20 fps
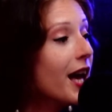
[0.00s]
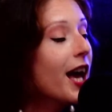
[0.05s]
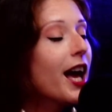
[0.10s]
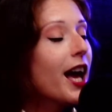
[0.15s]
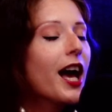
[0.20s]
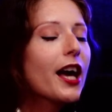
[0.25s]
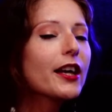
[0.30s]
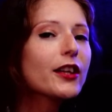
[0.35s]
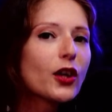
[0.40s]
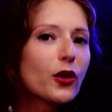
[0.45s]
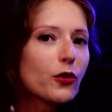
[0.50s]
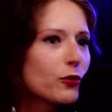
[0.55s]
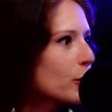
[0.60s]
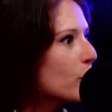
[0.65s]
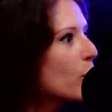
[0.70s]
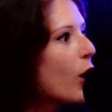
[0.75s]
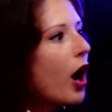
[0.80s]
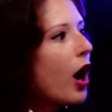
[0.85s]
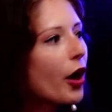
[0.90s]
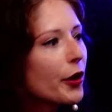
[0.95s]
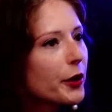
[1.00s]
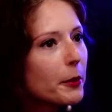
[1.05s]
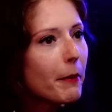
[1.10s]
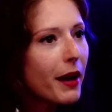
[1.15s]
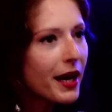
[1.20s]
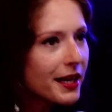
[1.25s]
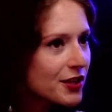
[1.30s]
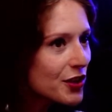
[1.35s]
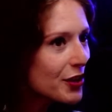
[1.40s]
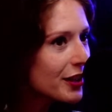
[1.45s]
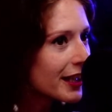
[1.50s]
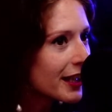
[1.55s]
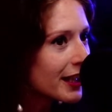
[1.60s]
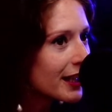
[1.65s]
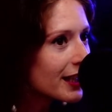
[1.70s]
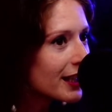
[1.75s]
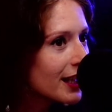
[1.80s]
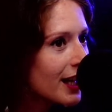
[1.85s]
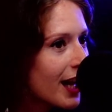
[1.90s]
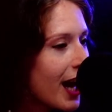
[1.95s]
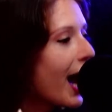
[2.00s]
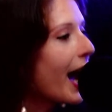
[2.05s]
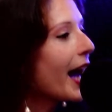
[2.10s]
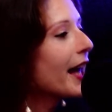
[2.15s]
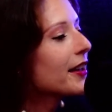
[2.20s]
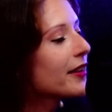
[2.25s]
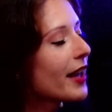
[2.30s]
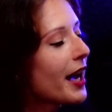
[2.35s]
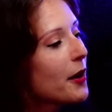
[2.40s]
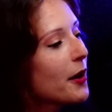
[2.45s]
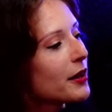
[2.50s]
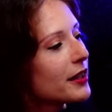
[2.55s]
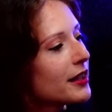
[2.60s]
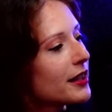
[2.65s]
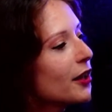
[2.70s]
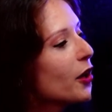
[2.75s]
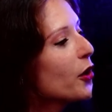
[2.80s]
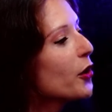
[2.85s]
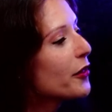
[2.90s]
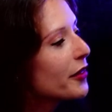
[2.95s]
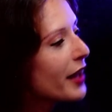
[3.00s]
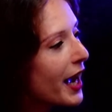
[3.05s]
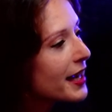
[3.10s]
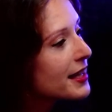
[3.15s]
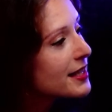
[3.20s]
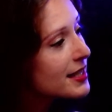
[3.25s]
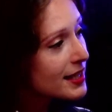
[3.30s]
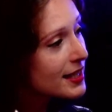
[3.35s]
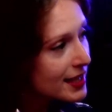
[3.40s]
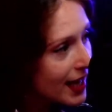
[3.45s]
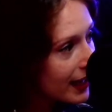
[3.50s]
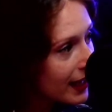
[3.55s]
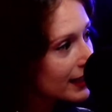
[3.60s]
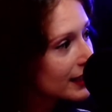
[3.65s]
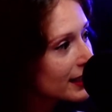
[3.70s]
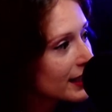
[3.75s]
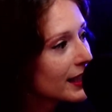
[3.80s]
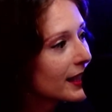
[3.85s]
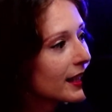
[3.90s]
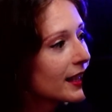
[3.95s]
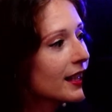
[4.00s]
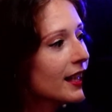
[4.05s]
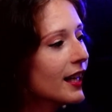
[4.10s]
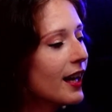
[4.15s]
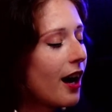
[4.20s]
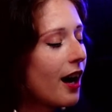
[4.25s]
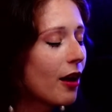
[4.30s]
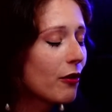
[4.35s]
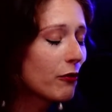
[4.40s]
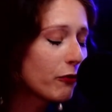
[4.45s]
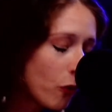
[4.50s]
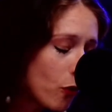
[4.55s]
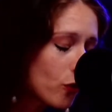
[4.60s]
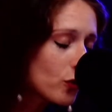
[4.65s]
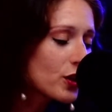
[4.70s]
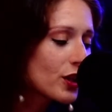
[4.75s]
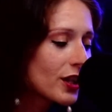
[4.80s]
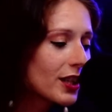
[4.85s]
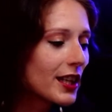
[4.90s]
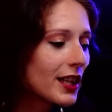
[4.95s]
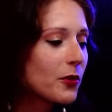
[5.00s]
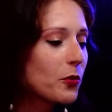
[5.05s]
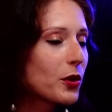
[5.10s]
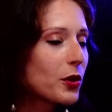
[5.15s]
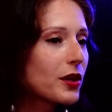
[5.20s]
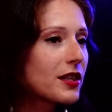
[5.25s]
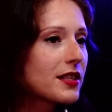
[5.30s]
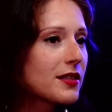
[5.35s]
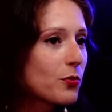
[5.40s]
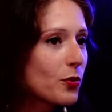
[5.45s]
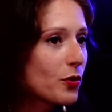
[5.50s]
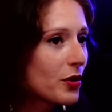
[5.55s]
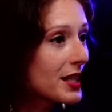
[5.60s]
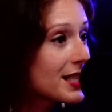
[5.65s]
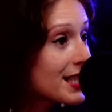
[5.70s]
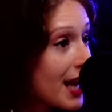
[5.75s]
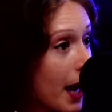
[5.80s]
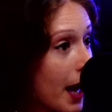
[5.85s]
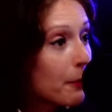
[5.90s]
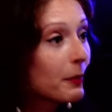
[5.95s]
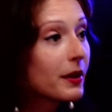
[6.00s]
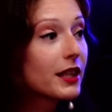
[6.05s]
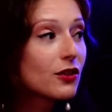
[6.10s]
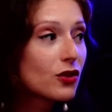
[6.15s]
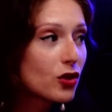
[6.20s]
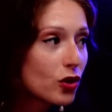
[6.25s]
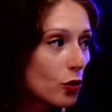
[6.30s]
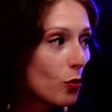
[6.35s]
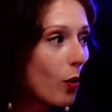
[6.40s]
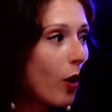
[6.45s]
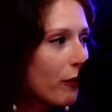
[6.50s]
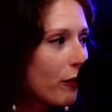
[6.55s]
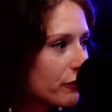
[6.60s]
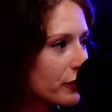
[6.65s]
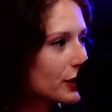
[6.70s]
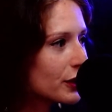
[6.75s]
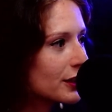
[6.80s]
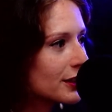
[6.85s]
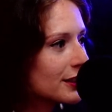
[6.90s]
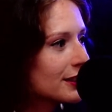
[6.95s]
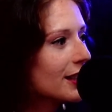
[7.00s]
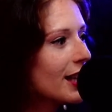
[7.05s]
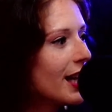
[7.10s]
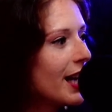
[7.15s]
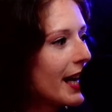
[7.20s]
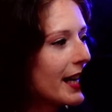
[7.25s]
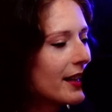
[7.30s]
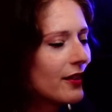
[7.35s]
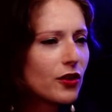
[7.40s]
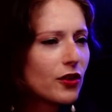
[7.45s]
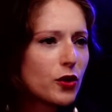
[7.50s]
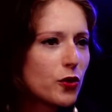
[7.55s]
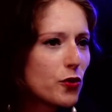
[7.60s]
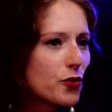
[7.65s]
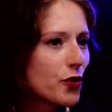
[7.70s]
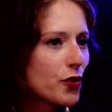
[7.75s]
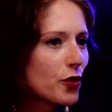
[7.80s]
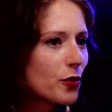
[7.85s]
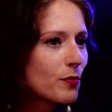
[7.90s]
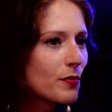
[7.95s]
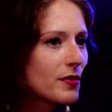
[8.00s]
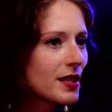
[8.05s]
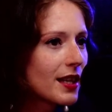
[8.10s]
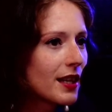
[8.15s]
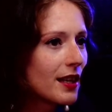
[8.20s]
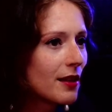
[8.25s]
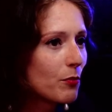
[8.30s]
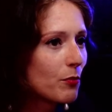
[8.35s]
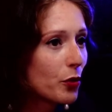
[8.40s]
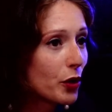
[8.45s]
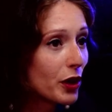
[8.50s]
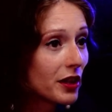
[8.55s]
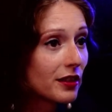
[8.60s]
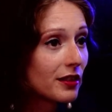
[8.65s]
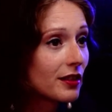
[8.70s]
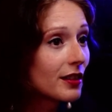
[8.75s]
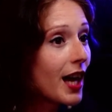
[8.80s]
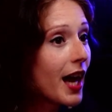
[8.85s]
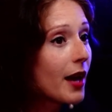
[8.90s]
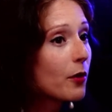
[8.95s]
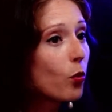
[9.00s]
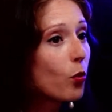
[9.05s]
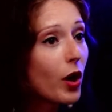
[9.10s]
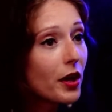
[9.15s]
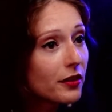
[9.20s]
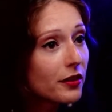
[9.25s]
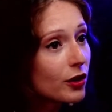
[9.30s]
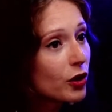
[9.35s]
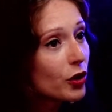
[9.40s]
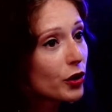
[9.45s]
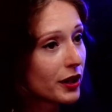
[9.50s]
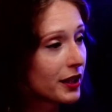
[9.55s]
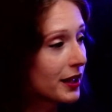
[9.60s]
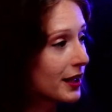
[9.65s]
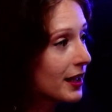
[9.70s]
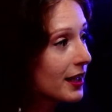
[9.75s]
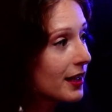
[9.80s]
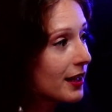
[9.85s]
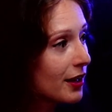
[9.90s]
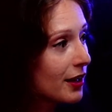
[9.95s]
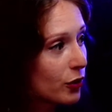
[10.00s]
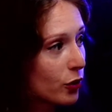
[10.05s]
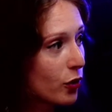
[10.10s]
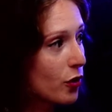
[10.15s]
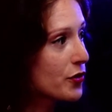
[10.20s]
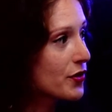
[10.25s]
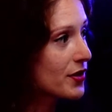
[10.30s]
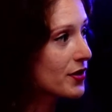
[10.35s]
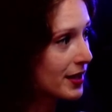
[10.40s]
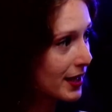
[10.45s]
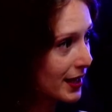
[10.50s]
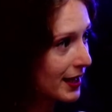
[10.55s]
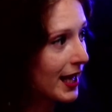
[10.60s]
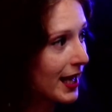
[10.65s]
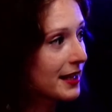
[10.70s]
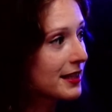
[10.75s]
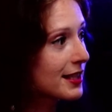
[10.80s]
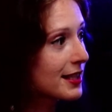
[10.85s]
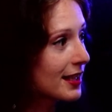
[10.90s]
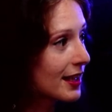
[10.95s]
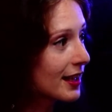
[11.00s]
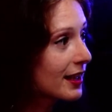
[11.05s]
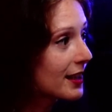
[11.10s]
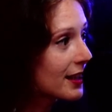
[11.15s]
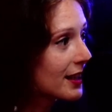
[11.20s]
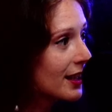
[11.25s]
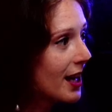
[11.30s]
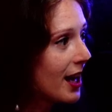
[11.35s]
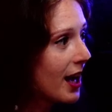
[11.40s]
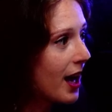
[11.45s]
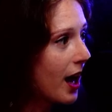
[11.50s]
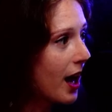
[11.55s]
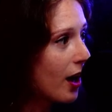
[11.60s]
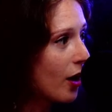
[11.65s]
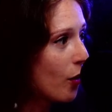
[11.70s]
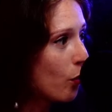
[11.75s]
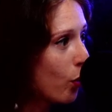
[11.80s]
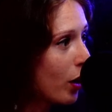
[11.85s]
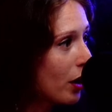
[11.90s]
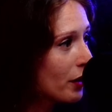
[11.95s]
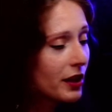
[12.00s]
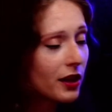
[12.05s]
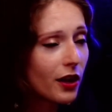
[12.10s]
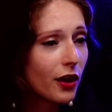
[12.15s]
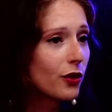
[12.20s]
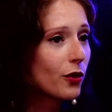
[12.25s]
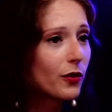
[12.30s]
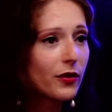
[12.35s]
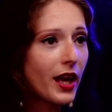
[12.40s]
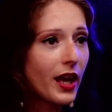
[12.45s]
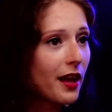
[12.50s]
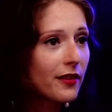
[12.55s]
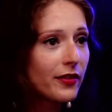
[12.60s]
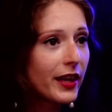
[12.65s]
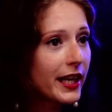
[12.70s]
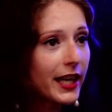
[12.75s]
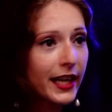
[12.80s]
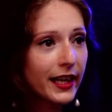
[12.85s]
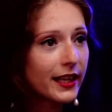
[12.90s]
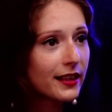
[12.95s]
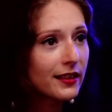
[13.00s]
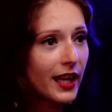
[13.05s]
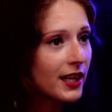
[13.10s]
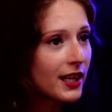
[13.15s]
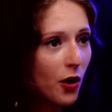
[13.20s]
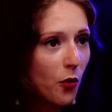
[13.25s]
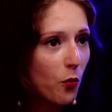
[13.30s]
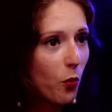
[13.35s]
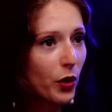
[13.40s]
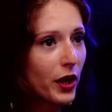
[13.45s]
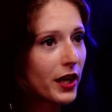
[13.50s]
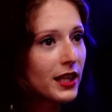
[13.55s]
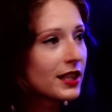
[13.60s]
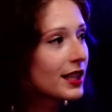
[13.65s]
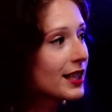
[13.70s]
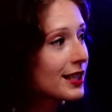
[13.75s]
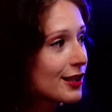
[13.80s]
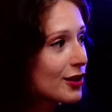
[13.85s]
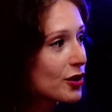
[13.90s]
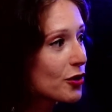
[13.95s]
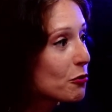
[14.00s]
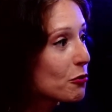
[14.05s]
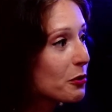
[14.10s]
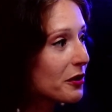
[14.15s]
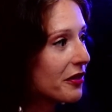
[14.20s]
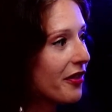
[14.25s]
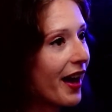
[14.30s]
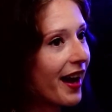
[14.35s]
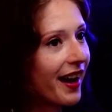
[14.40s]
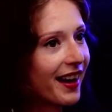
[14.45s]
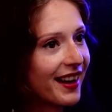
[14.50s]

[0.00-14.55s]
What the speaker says: you can't imagine it. And that, and that is exactly, unfortunately, what is happening too often in the newsrooms in Britain. And one look at it across the Atlantic, and they don't want anything to do with that.